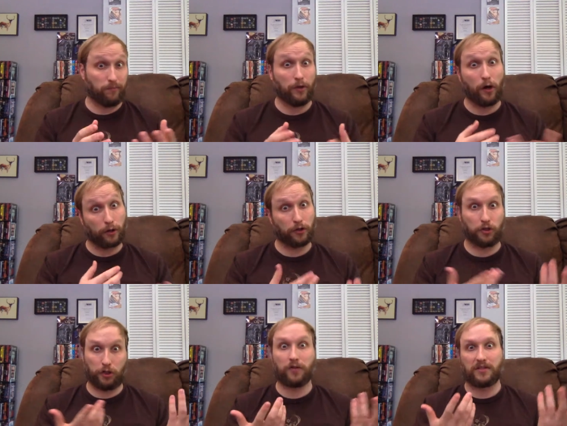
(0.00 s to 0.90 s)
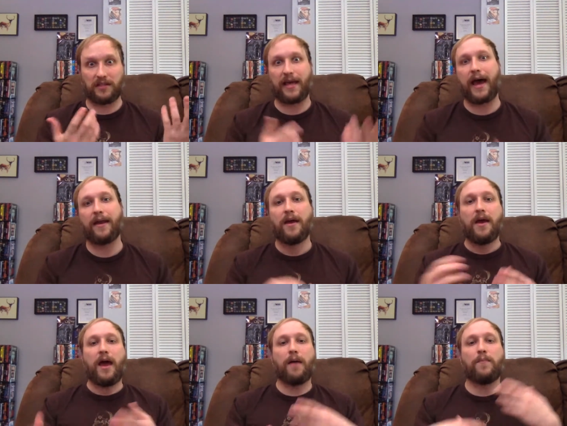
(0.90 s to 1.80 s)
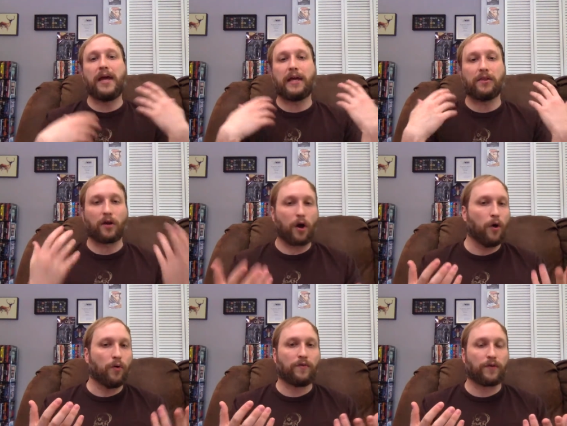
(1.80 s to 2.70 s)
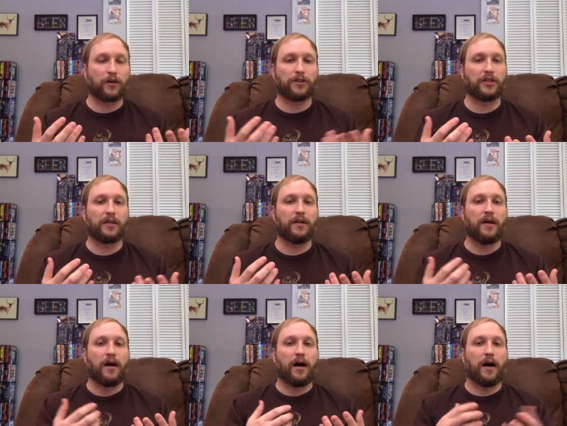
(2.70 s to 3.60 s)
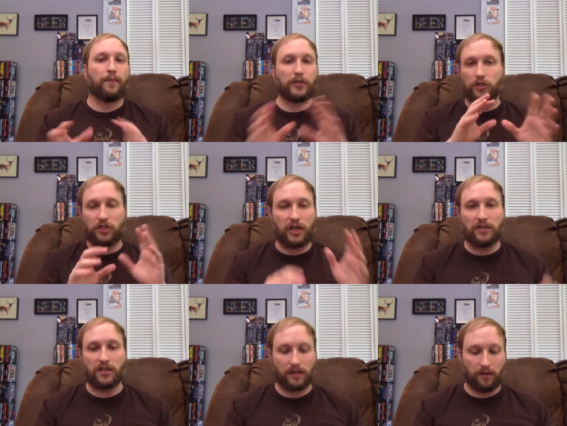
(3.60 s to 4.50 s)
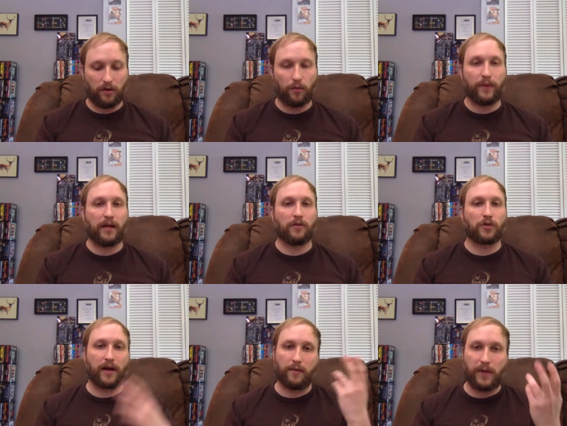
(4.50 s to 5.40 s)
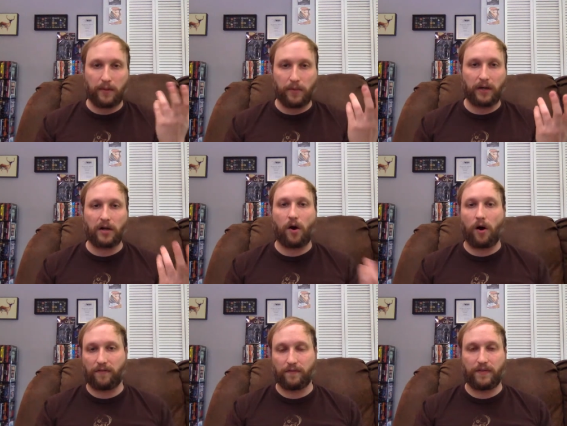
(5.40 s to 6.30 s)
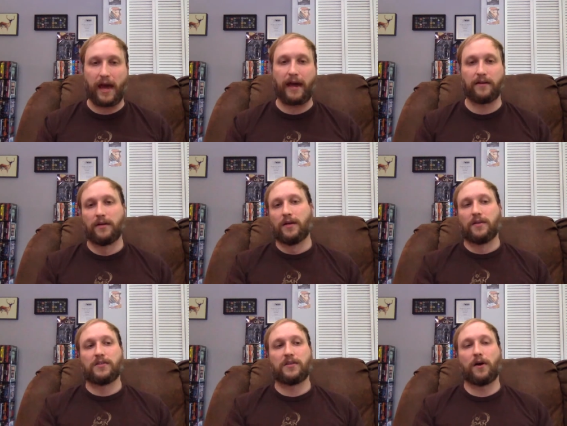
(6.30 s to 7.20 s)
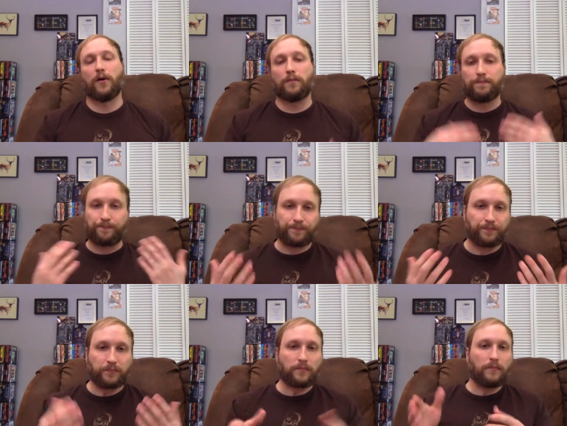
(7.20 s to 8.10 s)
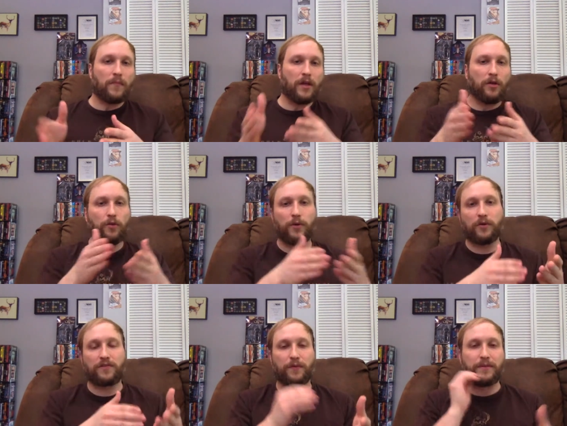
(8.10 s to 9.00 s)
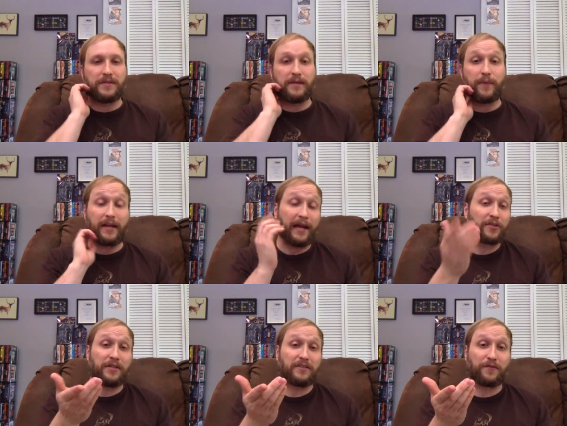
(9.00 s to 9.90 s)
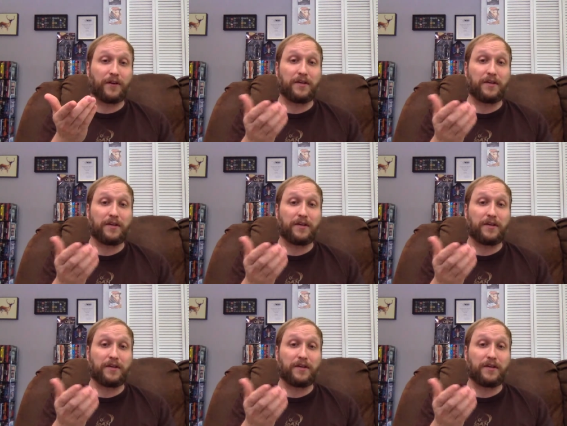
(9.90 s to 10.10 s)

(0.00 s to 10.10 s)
large chunks of that and making their own version, uh, but just changing it a little bit and trying to make money off of that. So humanoids from the deep and actually it's funny